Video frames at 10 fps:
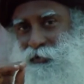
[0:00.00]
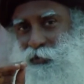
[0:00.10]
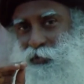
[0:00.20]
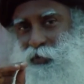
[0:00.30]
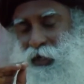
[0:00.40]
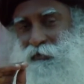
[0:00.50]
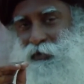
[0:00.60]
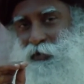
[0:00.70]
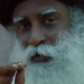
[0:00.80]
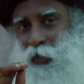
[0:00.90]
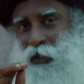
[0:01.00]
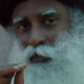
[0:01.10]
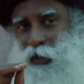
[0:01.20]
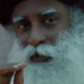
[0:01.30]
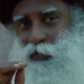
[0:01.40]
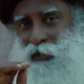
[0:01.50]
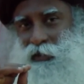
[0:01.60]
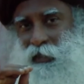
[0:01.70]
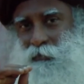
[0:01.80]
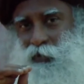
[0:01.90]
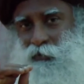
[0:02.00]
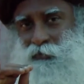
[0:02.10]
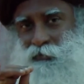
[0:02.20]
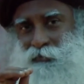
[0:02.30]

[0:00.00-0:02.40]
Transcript: do you ever know when you actually slept off?